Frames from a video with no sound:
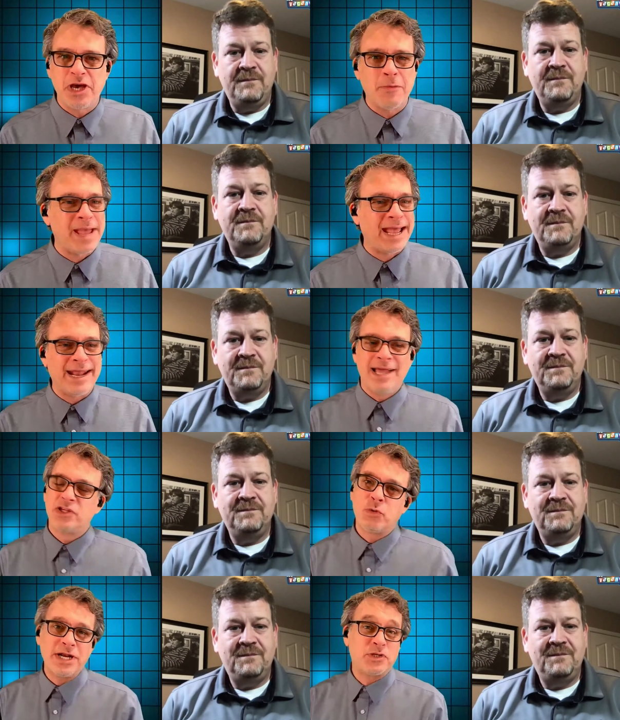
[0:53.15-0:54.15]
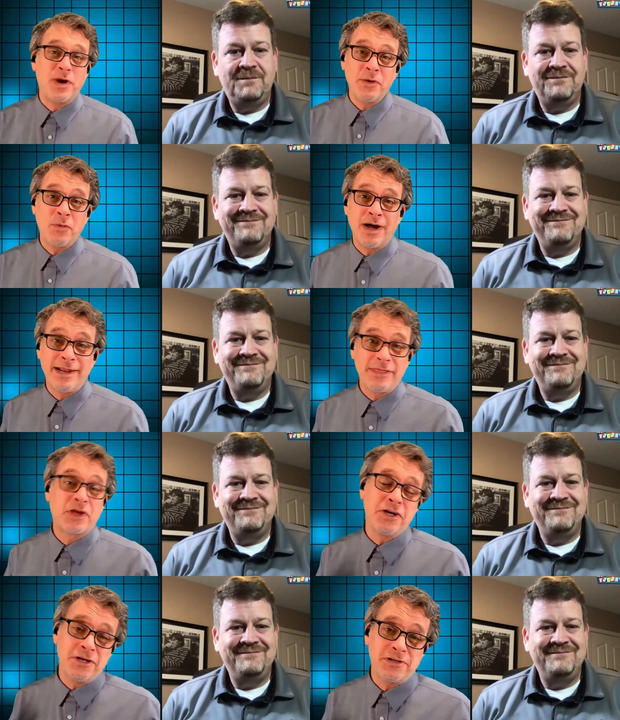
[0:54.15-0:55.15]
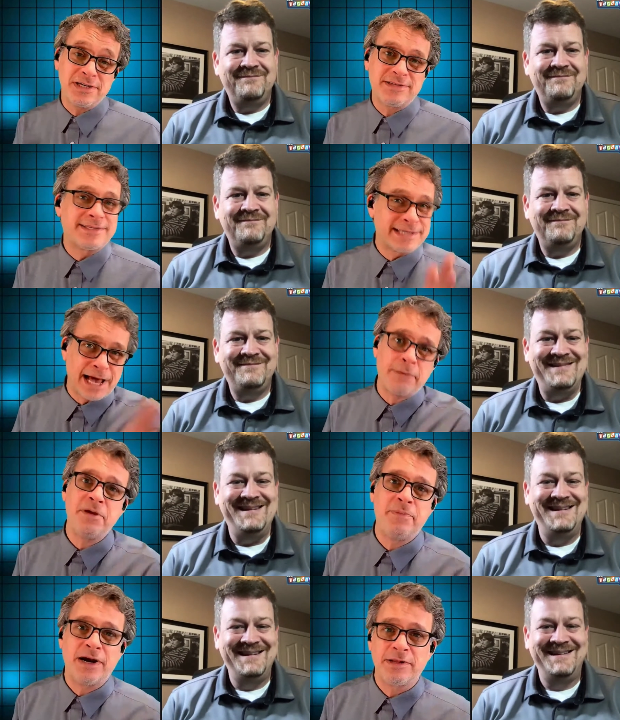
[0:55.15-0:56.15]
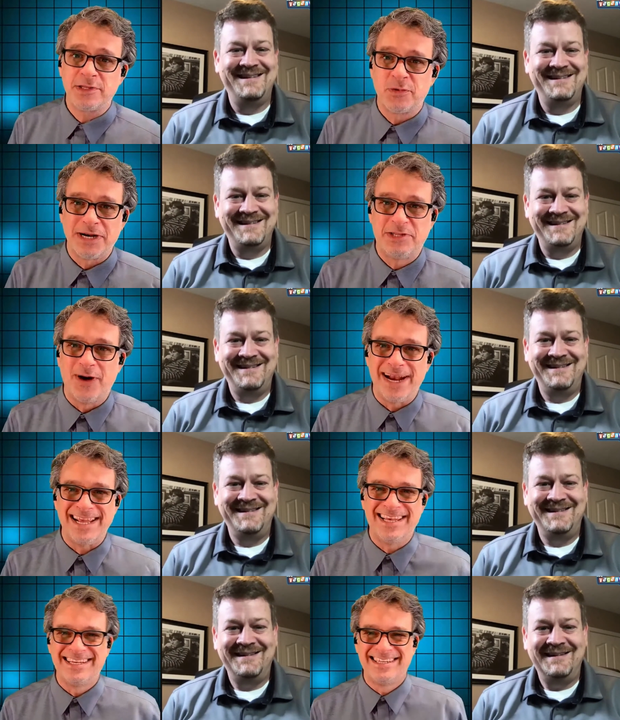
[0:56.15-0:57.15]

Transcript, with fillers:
Speaker 1: too, man. 2021, the good news is it's got to be better than 2020.